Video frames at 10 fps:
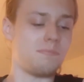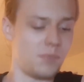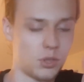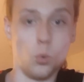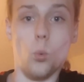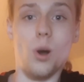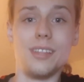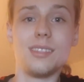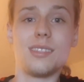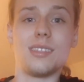But the
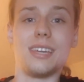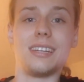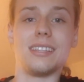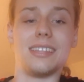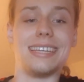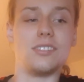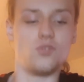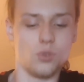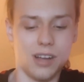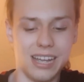one thing that
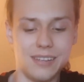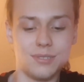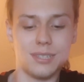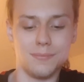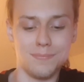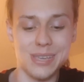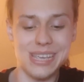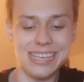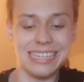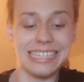drives
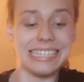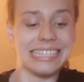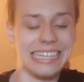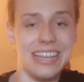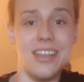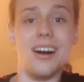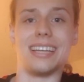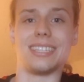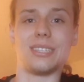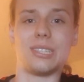me
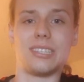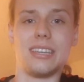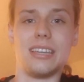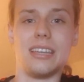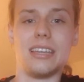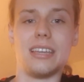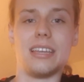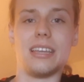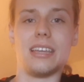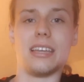nuts,
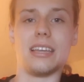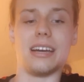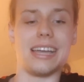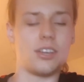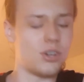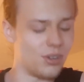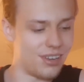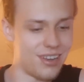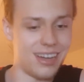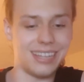I could
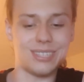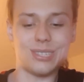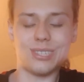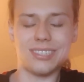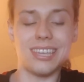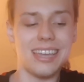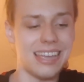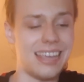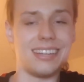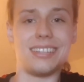not
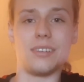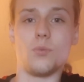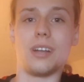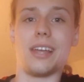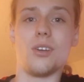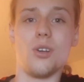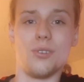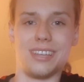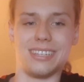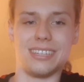stand it when I
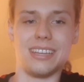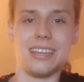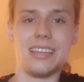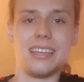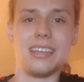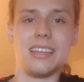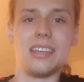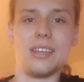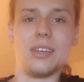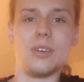heard it,
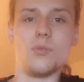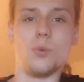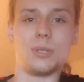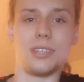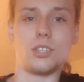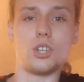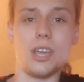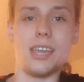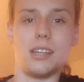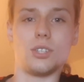was the
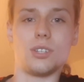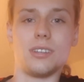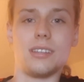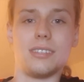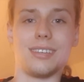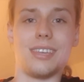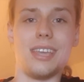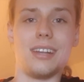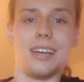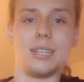change to
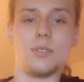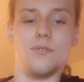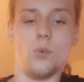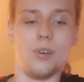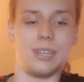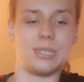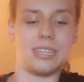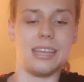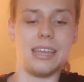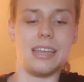Kenai's voice.